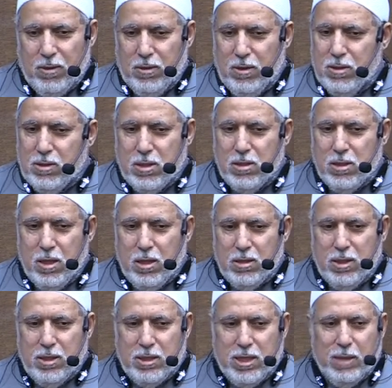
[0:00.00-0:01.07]
This is
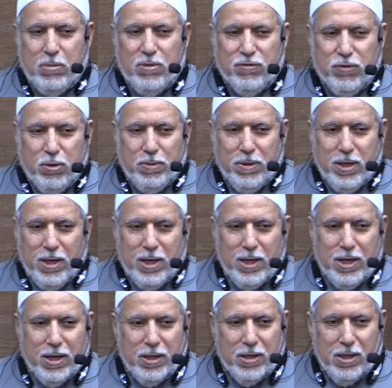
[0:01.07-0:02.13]
not Islamophobia
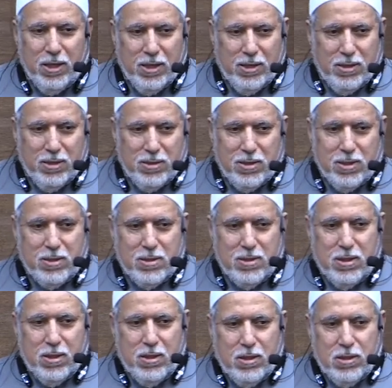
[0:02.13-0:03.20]
in idea, this
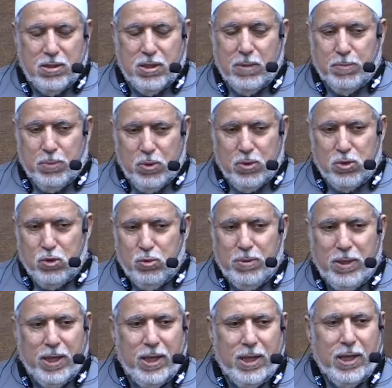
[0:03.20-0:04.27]
is supposed to
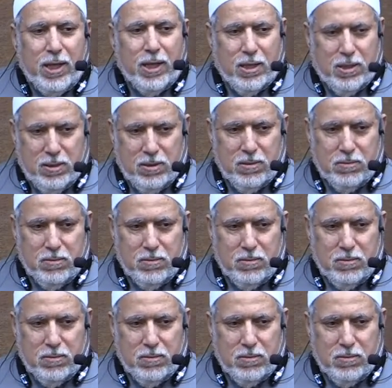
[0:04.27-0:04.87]
be illegal.